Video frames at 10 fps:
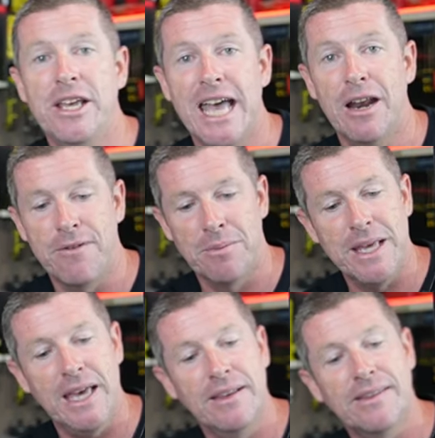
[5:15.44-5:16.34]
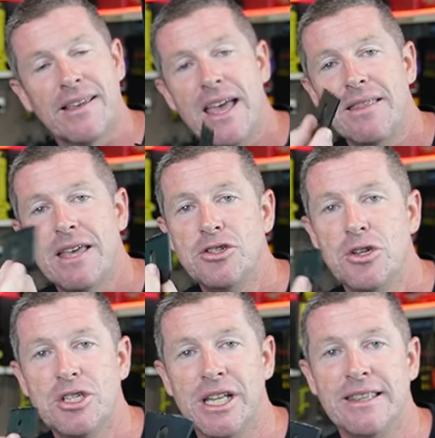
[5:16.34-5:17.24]
you get it from King's, there's
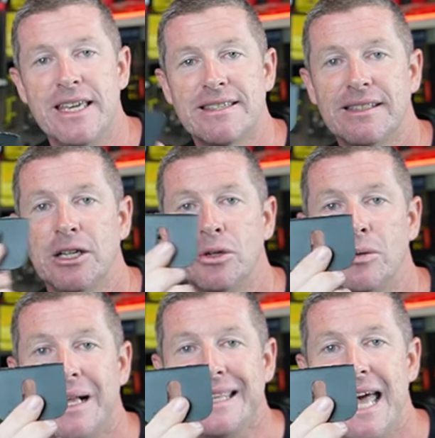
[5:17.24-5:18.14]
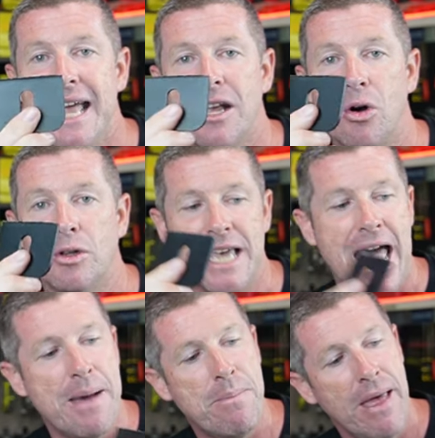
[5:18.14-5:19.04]
usually this little leg or
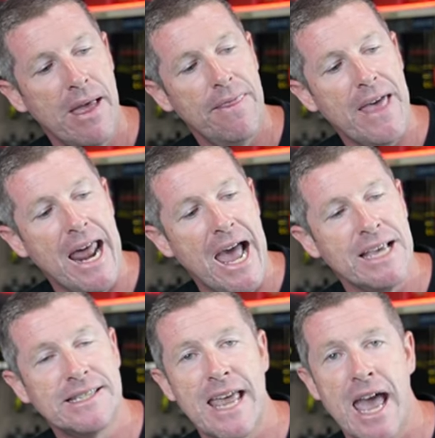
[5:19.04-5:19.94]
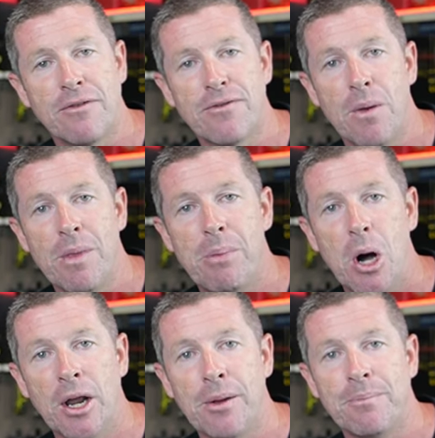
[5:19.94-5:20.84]
tab that hangs down from the
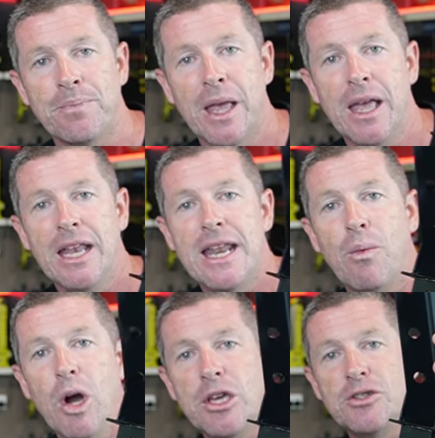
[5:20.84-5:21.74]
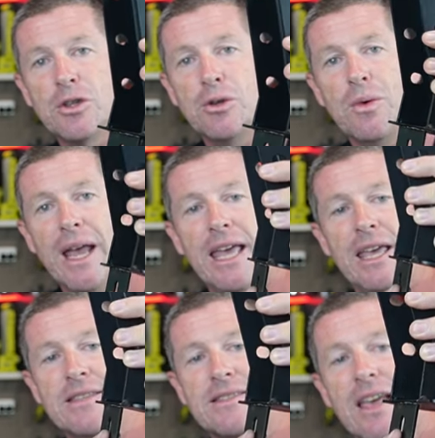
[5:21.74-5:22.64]
bottom. Now what you do
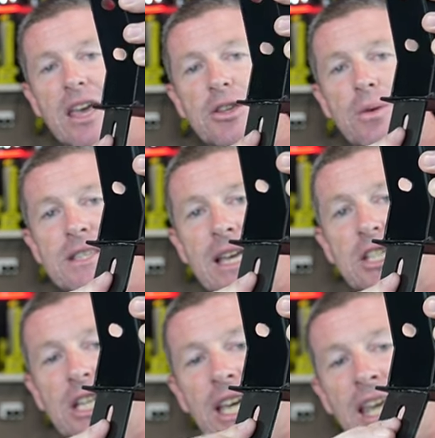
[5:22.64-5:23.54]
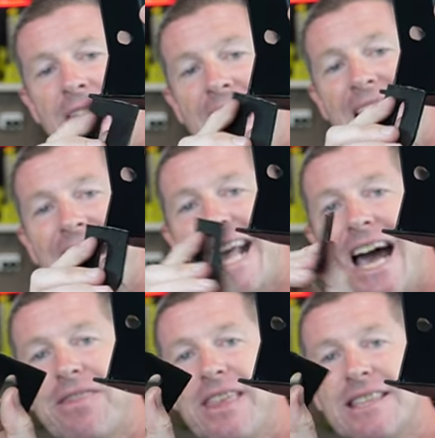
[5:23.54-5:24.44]
is you essentially
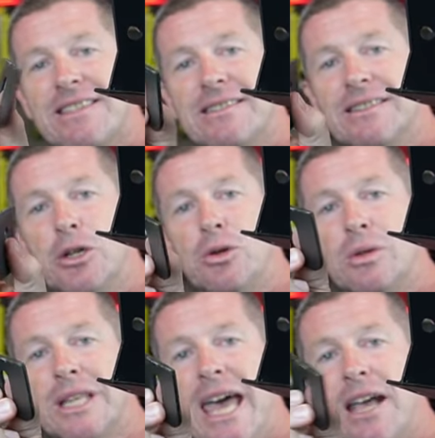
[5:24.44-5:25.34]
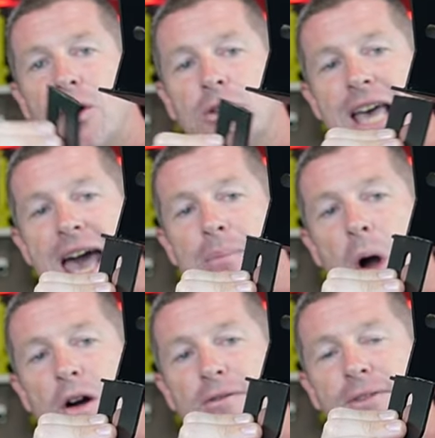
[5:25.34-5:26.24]
cut this little leg or tab
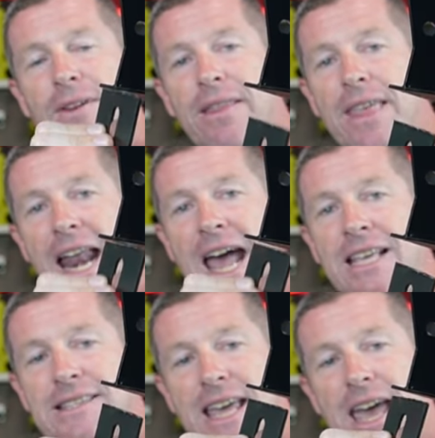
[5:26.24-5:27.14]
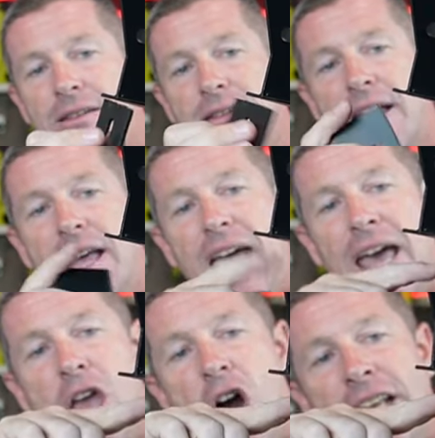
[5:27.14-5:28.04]
off that hangs down.
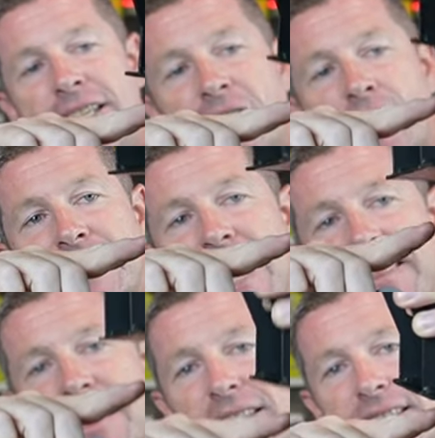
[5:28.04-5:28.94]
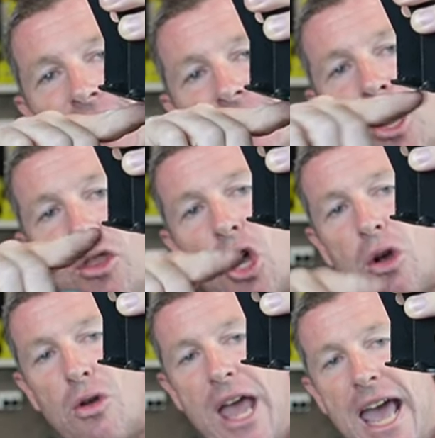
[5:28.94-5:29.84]
And the idea is that this sits on the
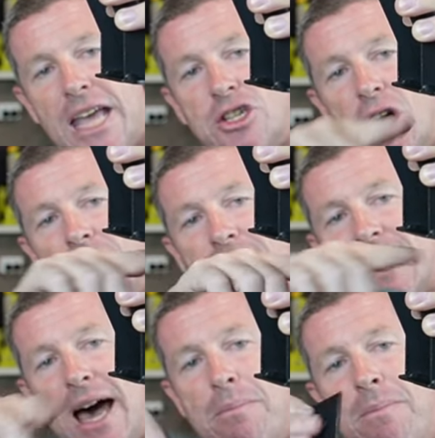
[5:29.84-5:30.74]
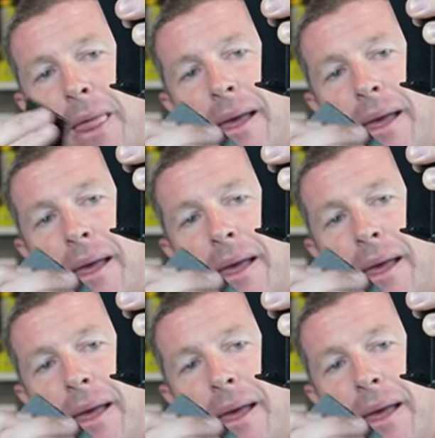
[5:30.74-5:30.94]
edge of the tub.